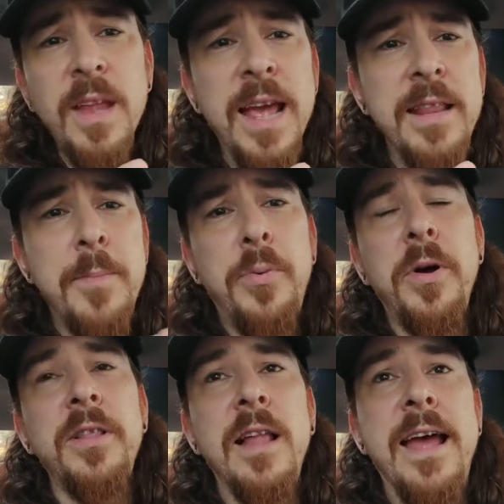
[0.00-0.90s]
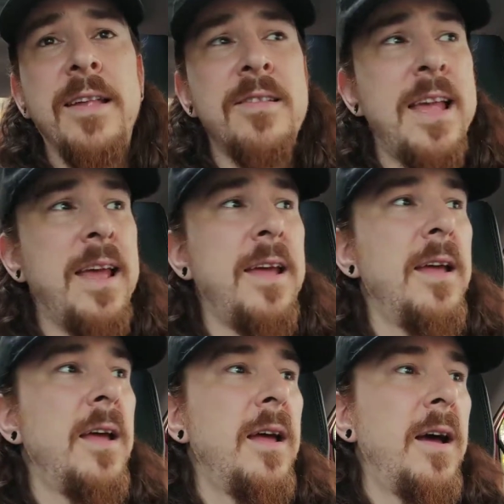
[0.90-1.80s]
And they put like, say,
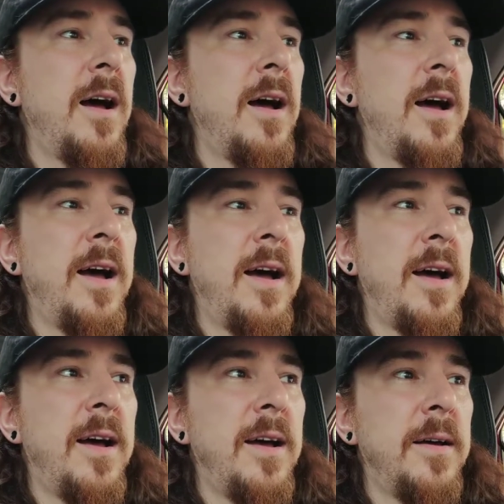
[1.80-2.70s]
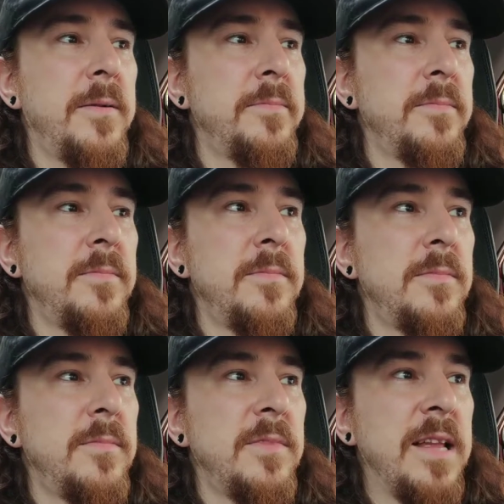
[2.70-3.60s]

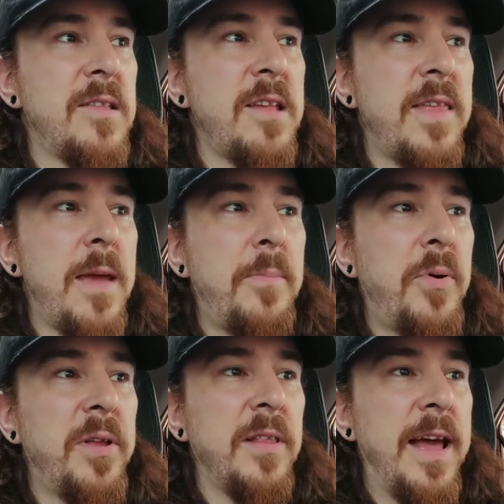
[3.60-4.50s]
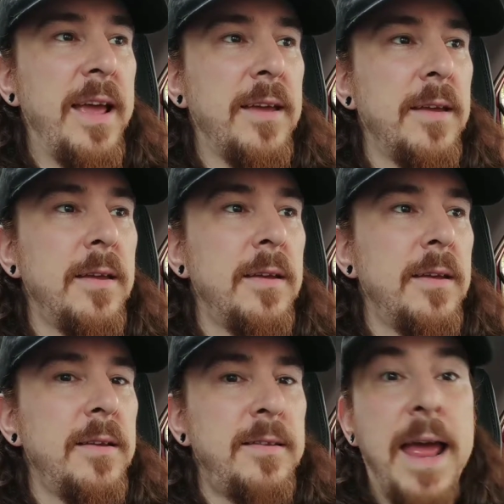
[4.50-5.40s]
let's say they put like
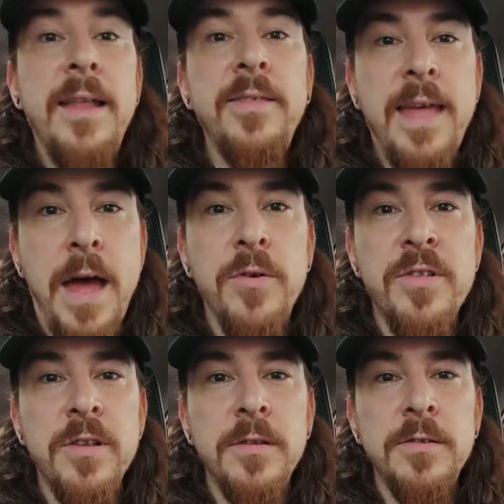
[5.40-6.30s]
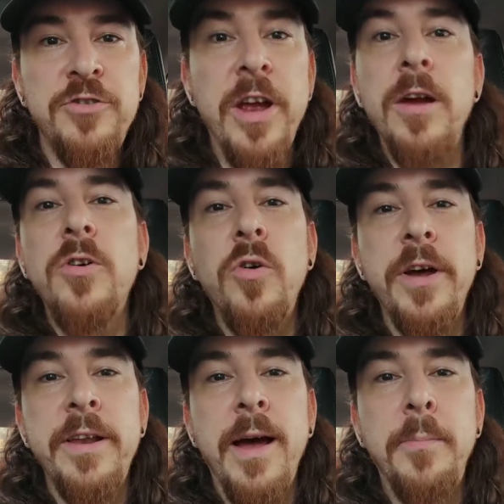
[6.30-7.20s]
10,000
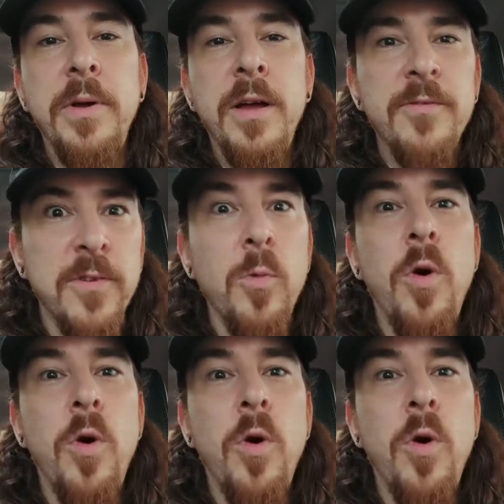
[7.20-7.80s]
Jericoin up for